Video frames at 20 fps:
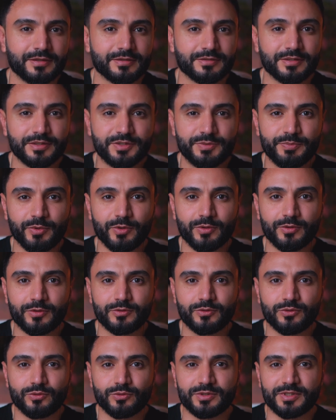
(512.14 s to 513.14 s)
This
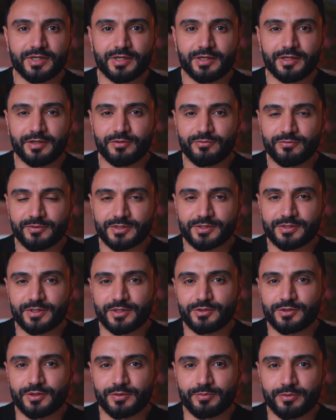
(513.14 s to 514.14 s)
belongs to the
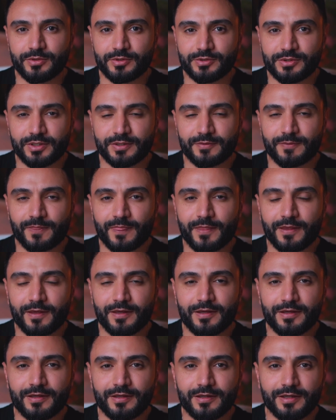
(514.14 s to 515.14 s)
infrastructure project.
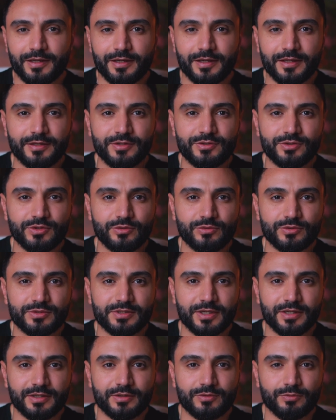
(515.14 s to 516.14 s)
In addition to
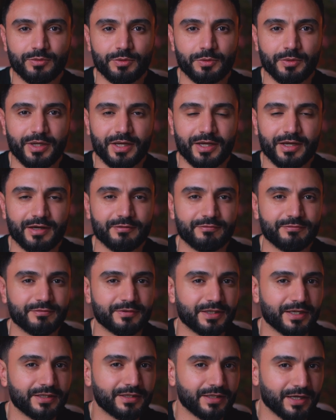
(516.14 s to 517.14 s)
that, we will have
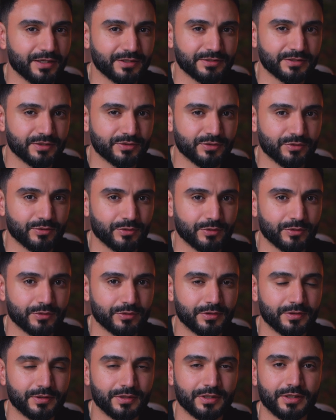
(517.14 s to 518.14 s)
data access
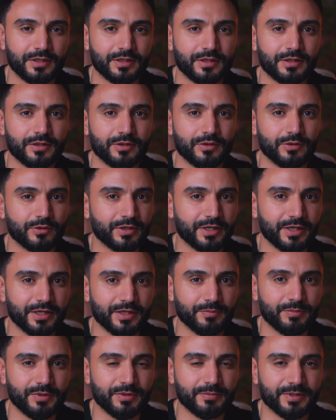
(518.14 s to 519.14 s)
code, logging
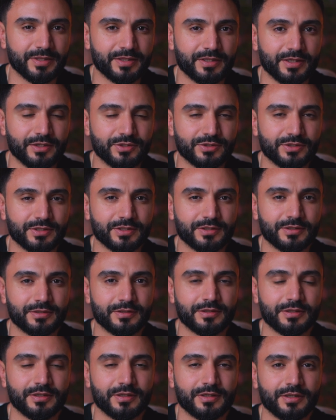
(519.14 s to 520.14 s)
implementation,
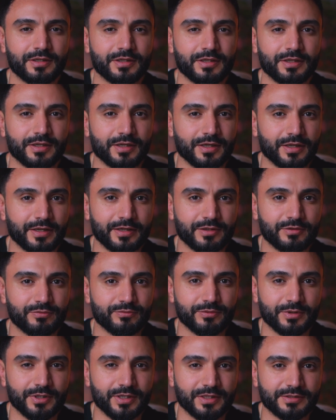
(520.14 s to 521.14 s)
a client
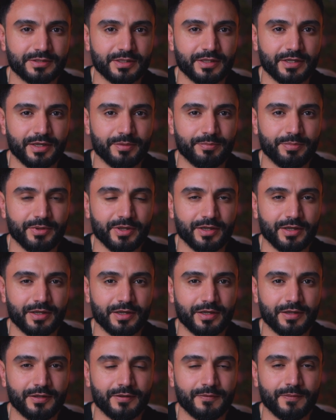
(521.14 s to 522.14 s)
for other
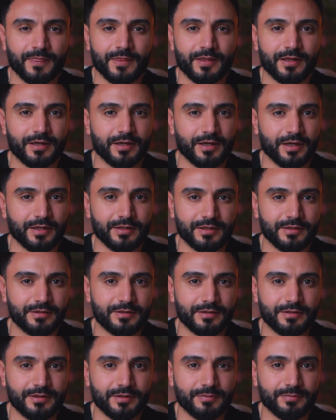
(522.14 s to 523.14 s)
API,
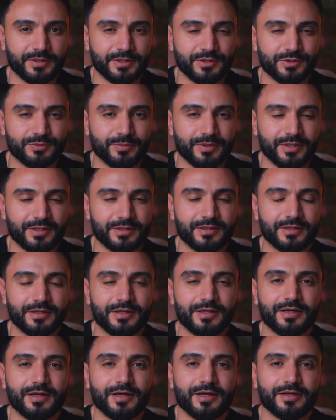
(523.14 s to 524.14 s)
identity management,
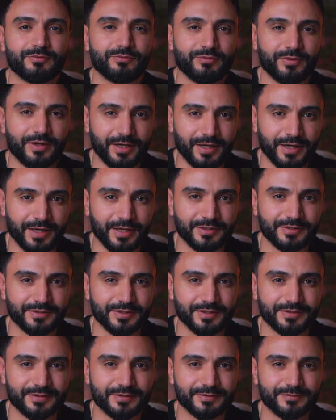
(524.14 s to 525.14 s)
and file
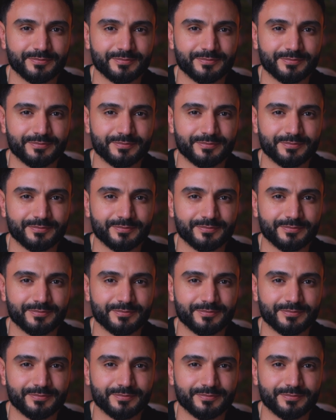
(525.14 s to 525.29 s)
access.